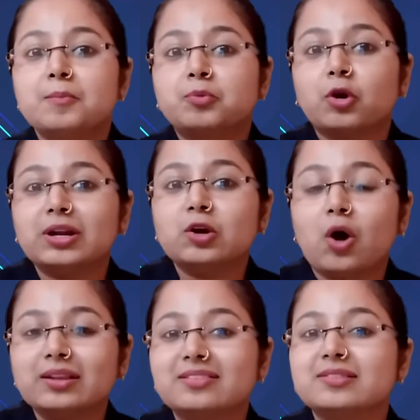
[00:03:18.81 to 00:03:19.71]

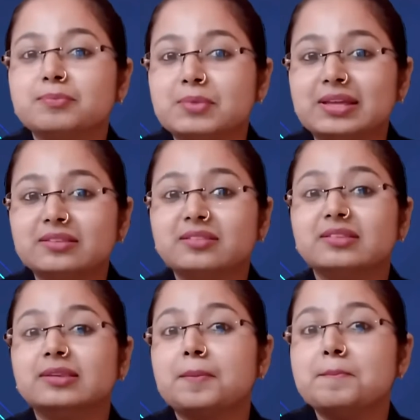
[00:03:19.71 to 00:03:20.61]
Protagonist
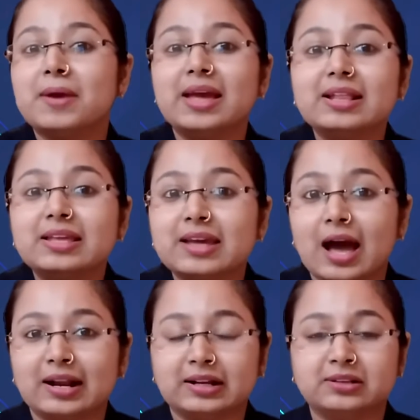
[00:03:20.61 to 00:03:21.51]
means the main
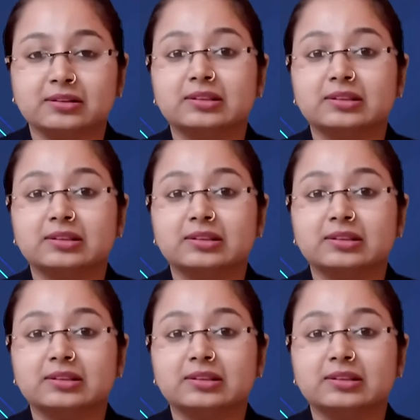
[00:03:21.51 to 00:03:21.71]
character,